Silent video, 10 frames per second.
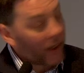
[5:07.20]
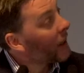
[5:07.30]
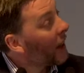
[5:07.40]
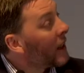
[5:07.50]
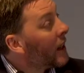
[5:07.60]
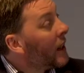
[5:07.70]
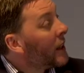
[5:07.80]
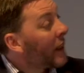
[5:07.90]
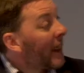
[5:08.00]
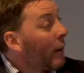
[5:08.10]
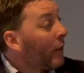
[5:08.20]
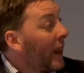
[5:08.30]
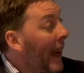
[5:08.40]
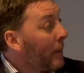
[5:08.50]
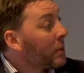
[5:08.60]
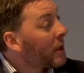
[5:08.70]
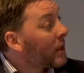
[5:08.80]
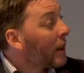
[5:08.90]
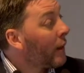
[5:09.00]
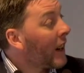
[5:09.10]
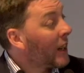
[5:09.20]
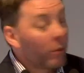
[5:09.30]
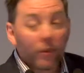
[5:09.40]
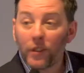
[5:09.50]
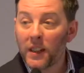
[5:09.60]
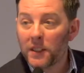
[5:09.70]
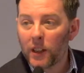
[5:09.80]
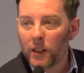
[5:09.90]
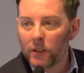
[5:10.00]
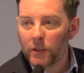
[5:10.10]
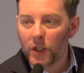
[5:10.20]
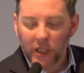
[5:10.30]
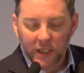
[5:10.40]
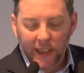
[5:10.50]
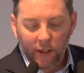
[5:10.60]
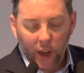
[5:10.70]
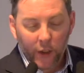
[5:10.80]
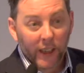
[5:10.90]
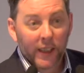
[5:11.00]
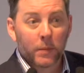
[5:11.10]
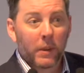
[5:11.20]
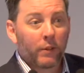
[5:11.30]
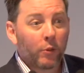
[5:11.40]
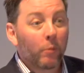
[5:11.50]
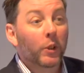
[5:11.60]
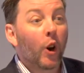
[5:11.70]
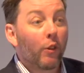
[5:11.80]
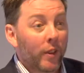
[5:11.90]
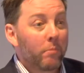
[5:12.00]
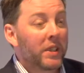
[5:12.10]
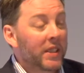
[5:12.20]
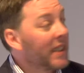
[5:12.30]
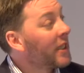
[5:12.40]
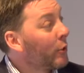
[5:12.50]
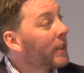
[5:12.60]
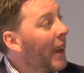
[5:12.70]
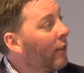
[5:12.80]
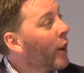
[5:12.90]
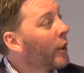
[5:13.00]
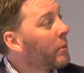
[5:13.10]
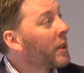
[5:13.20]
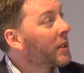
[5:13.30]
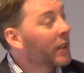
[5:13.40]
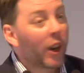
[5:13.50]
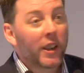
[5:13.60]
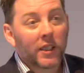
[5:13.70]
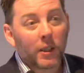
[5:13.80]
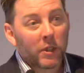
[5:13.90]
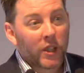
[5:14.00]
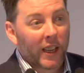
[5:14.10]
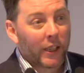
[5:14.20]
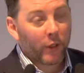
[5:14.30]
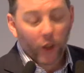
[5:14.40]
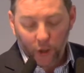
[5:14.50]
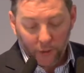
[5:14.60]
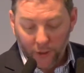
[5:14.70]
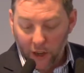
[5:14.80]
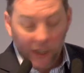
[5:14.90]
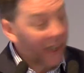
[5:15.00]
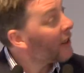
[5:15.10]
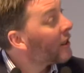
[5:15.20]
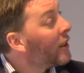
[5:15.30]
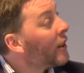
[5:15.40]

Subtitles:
Okay. So that app's available free, so I'd suggest downloading it. But if you want coffee and biscuits, I would download it because the guys are going to be checking you've got it on your phone later.